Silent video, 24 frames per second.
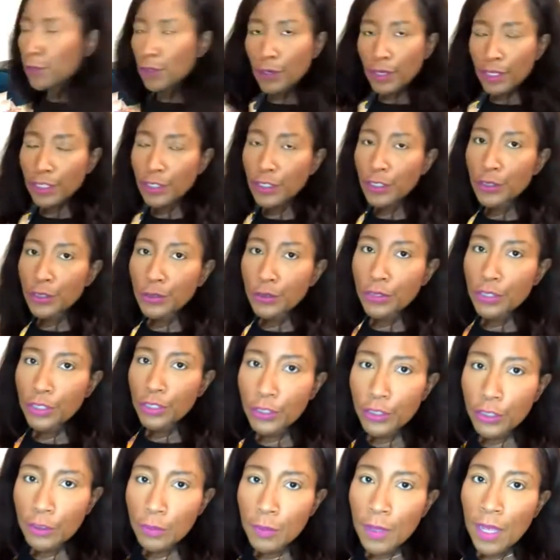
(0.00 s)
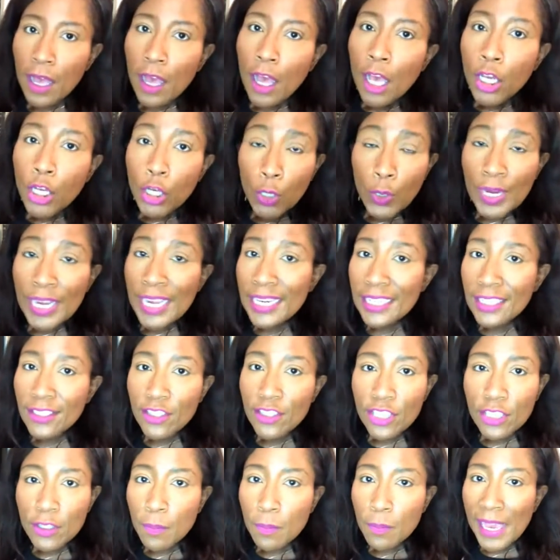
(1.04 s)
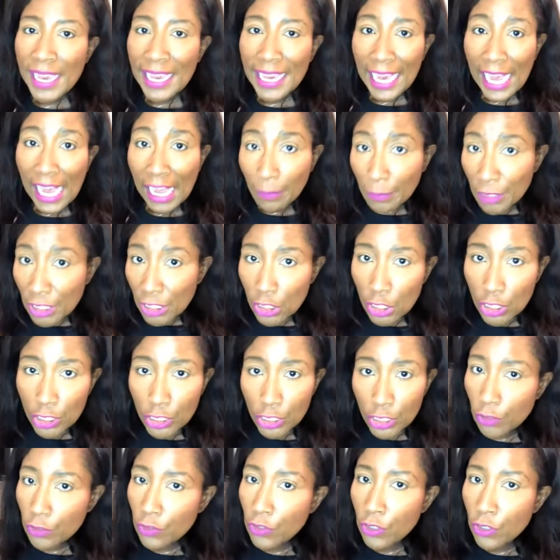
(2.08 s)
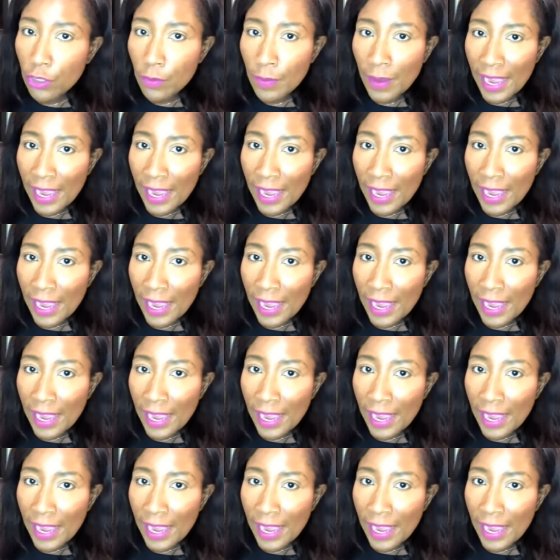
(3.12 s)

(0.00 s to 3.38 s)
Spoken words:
you're on YouTube, go ahead and just make comments on YouTube